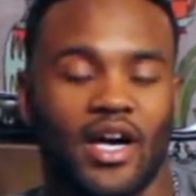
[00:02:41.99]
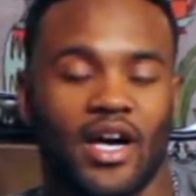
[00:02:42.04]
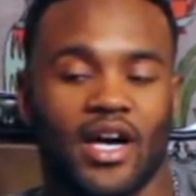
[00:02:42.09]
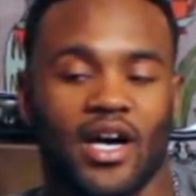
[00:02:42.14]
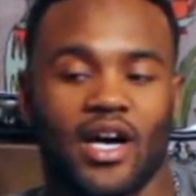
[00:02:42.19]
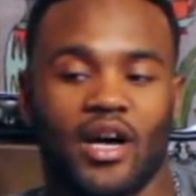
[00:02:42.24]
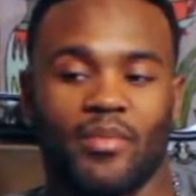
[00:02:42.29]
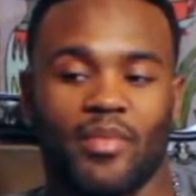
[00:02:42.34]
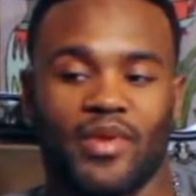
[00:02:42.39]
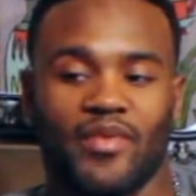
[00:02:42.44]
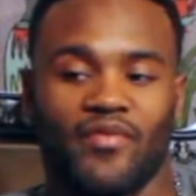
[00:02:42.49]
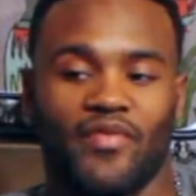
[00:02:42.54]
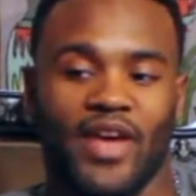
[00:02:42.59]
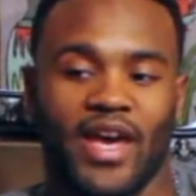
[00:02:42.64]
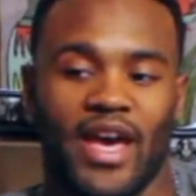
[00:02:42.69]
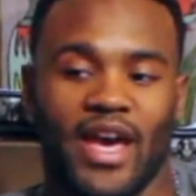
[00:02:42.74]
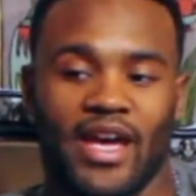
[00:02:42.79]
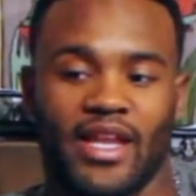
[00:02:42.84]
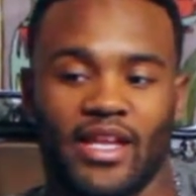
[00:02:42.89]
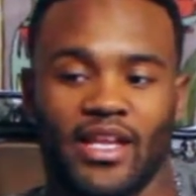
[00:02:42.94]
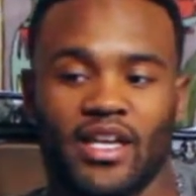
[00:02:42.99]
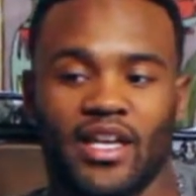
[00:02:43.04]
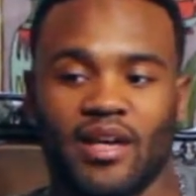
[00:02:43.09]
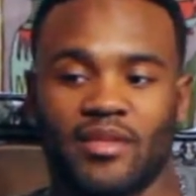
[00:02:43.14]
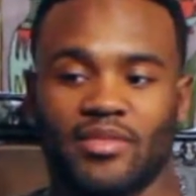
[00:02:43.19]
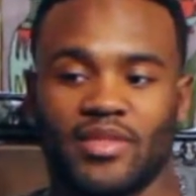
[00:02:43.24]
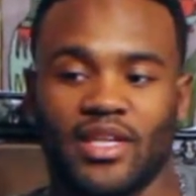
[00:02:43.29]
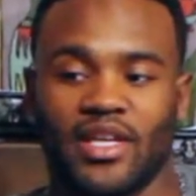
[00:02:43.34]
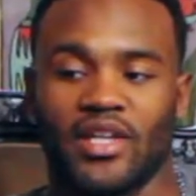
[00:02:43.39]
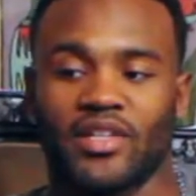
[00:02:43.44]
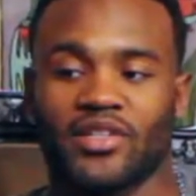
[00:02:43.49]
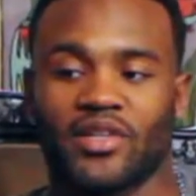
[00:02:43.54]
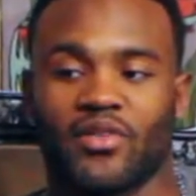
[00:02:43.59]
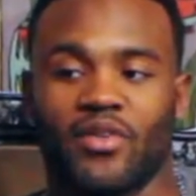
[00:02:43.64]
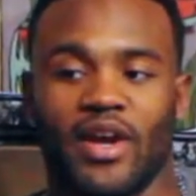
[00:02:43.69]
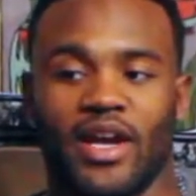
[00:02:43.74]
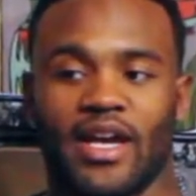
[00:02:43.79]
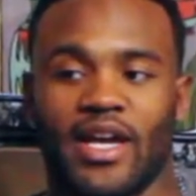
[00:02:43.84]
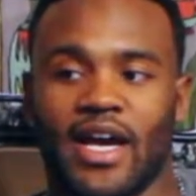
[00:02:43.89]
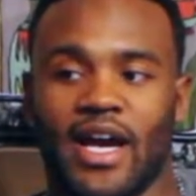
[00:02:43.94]
And Vad, he comes in, he's a
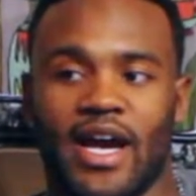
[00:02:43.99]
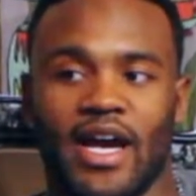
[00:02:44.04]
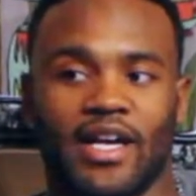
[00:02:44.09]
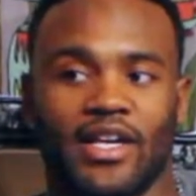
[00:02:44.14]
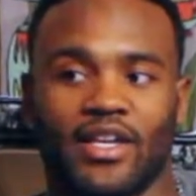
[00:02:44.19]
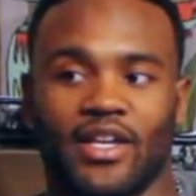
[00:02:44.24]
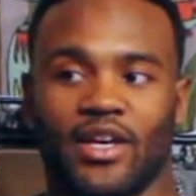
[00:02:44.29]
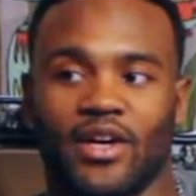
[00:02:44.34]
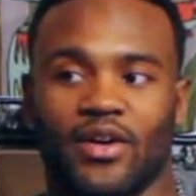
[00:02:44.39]
great guy,